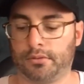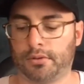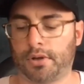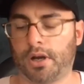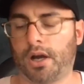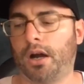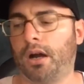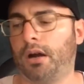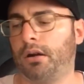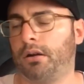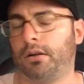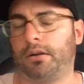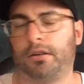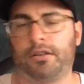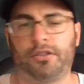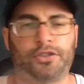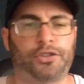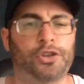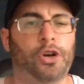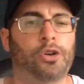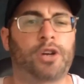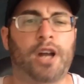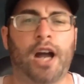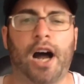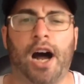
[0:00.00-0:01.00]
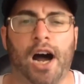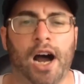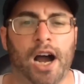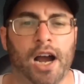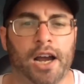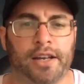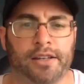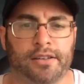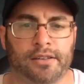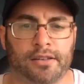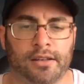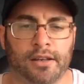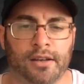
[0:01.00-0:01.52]
Oh, so
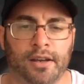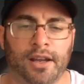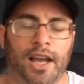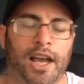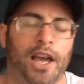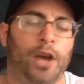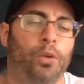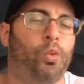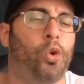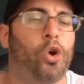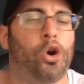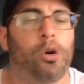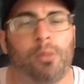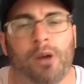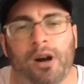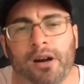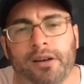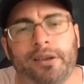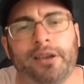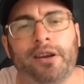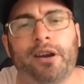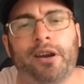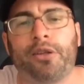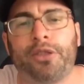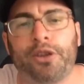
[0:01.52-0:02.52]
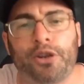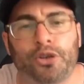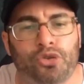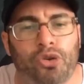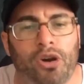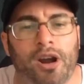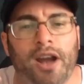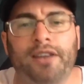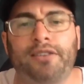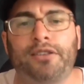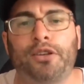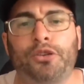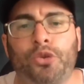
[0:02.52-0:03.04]
kind. And Walmart, they're
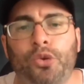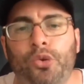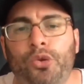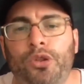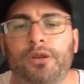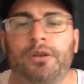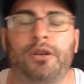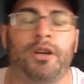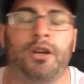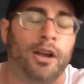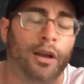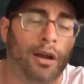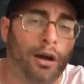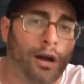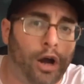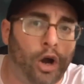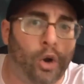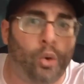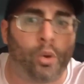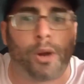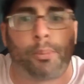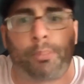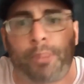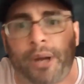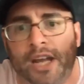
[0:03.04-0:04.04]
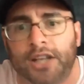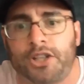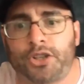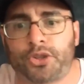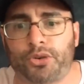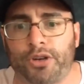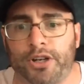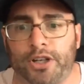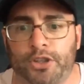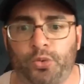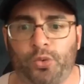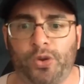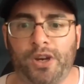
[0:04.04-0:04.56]
trying to do the, oh, we're
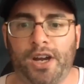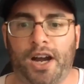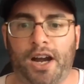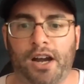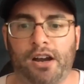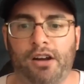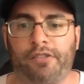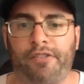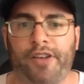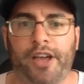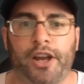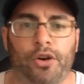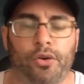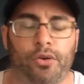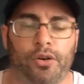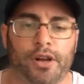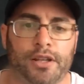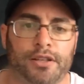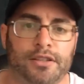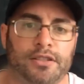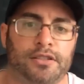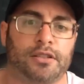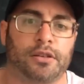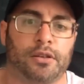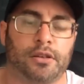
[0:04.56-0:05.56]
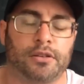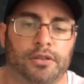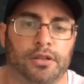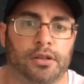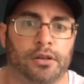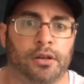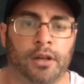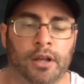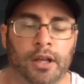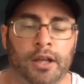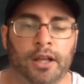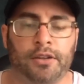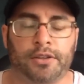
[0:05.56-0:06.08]
patriots. We hire veterans
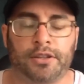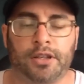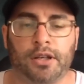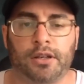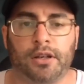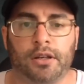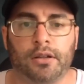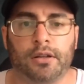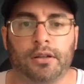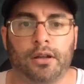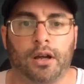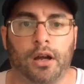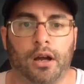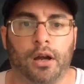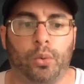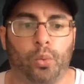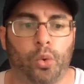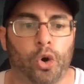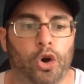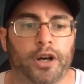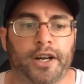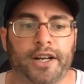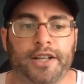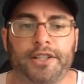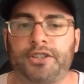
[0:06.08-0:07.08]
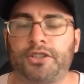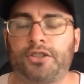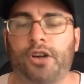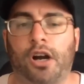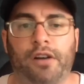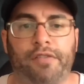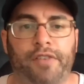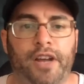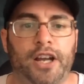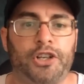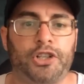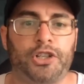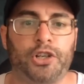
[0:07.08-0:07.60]
to work at
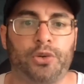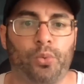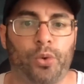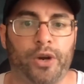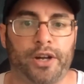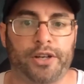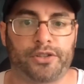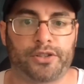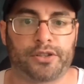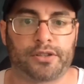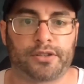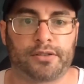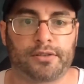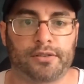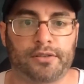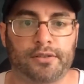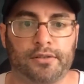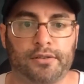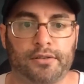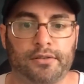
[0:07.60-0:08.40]
starvation wages.